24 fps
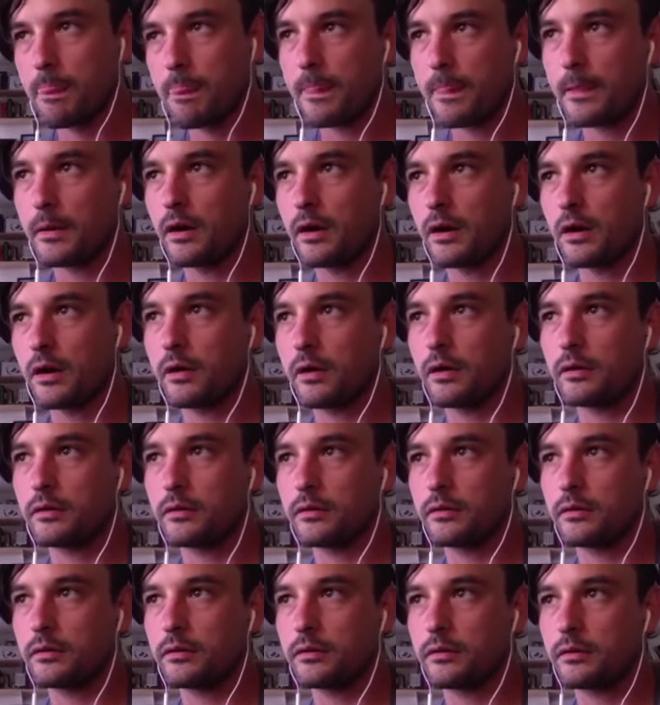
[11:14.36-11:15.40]
uh,
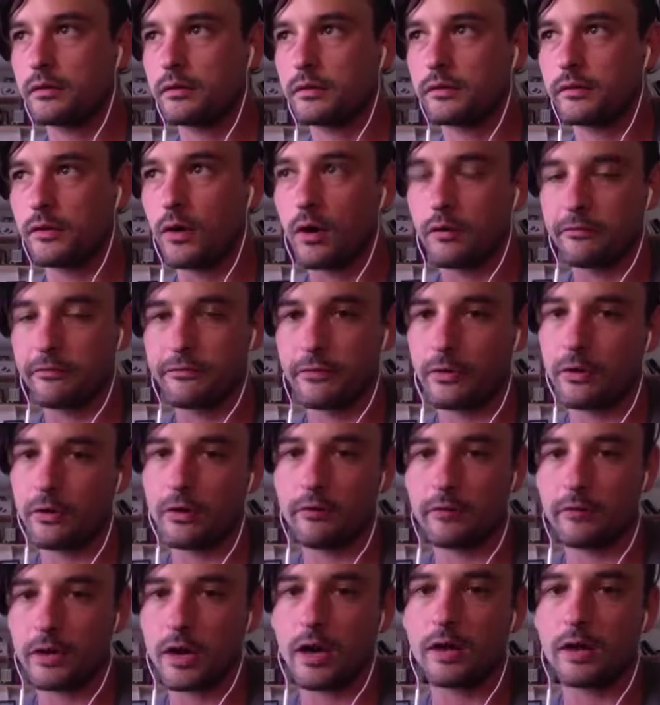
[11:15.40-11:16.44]
our fear of
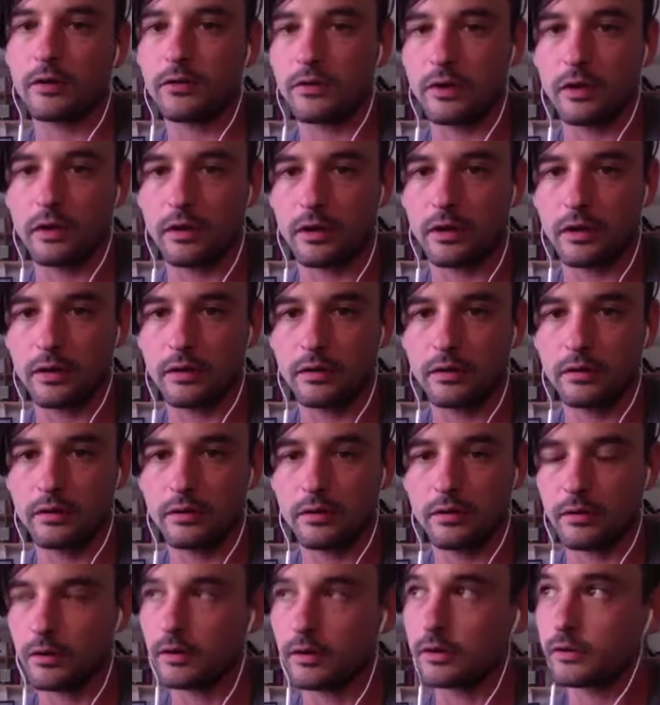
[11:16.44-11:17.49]
Godzilla
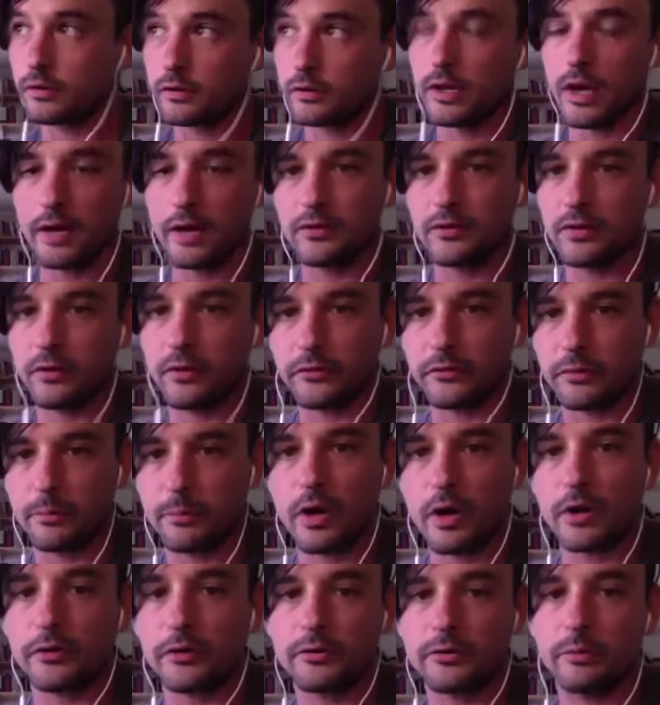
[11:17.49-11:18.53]
or Godzilla is a
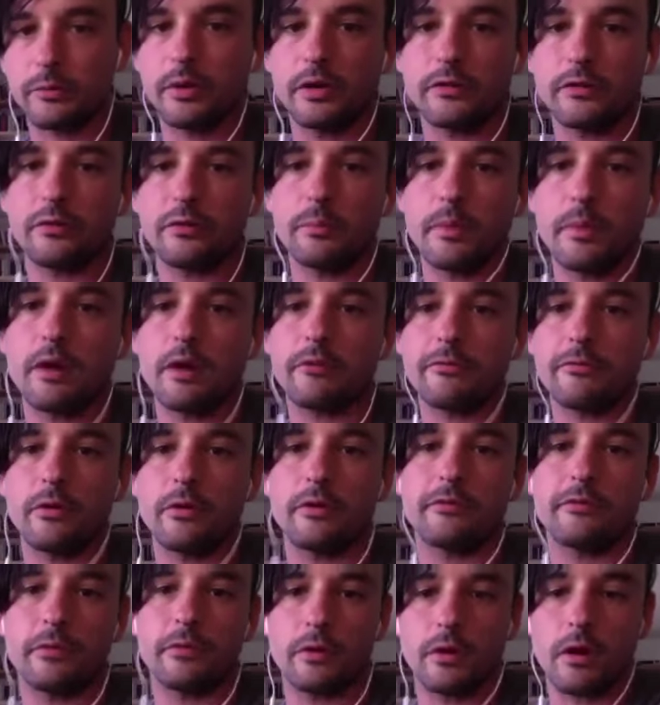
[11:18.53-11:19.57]
monster, but it's a metaphor
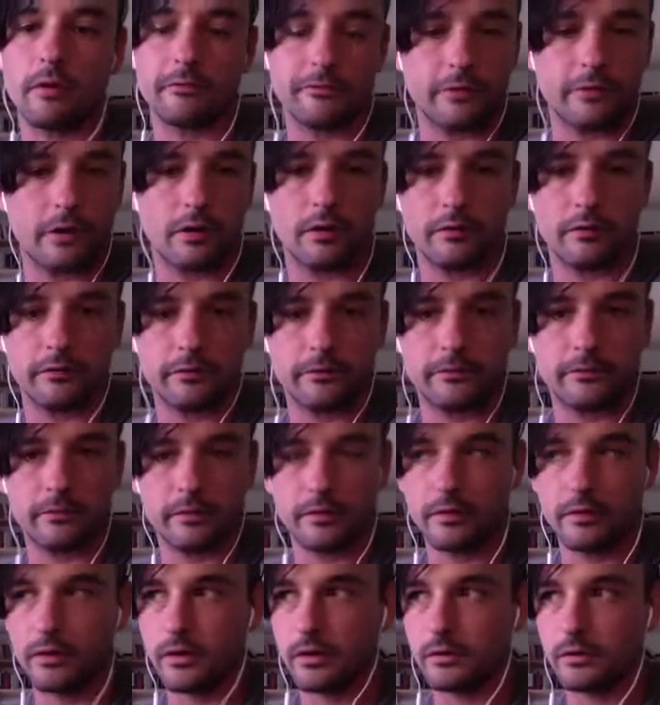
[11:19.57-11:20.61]
for our fear of
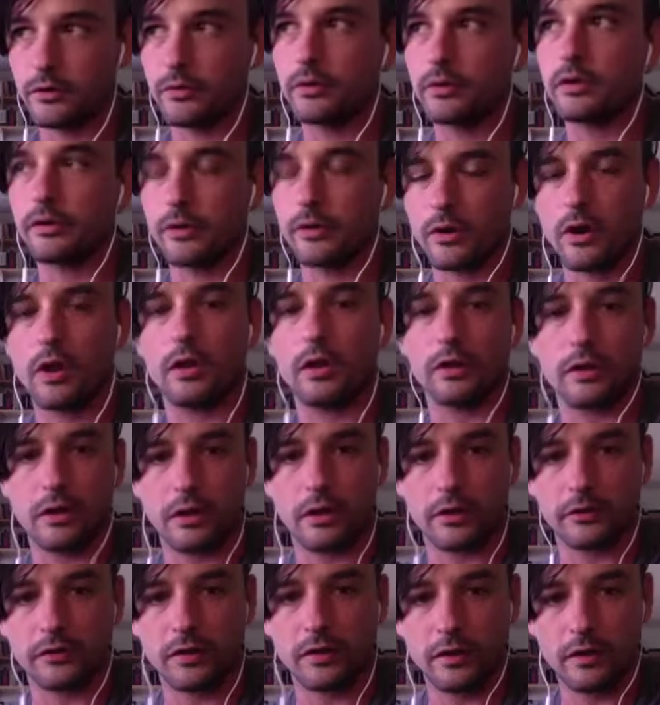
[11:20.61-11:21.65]
the nuclear
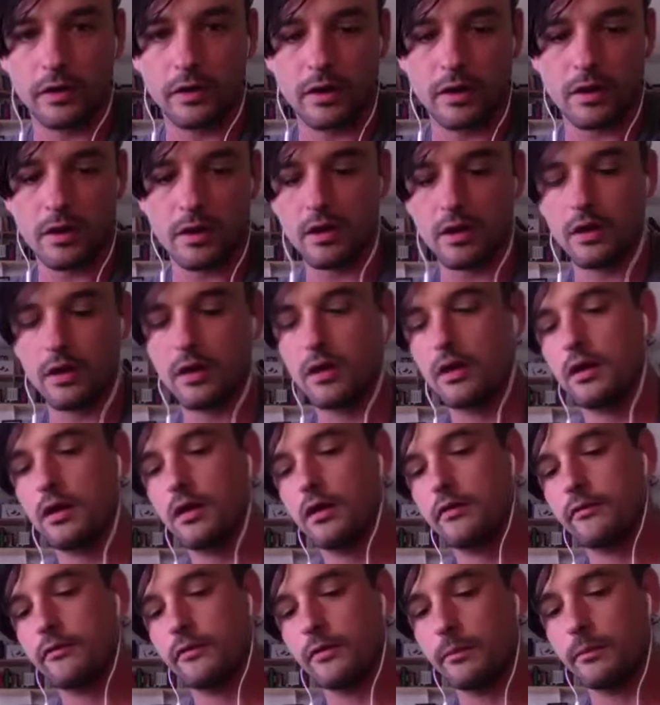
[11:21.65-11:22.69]
holocaust.
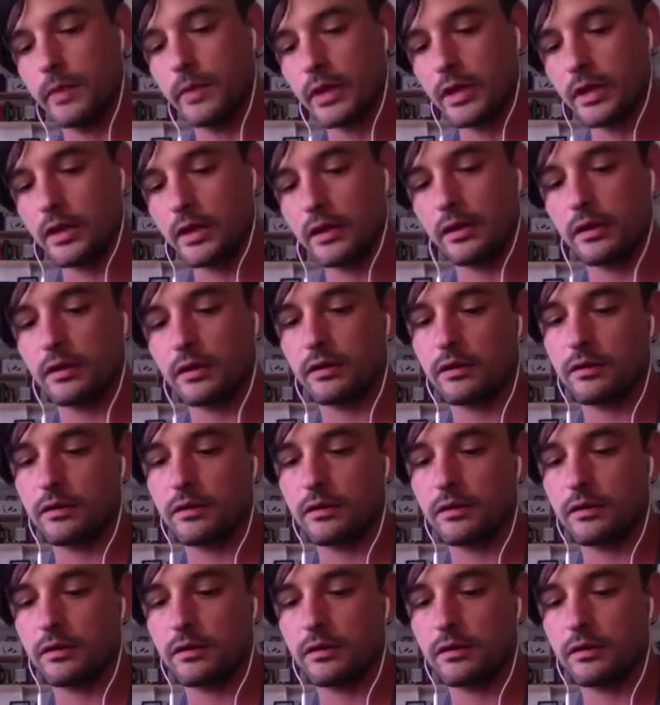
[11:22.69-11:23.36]
For me,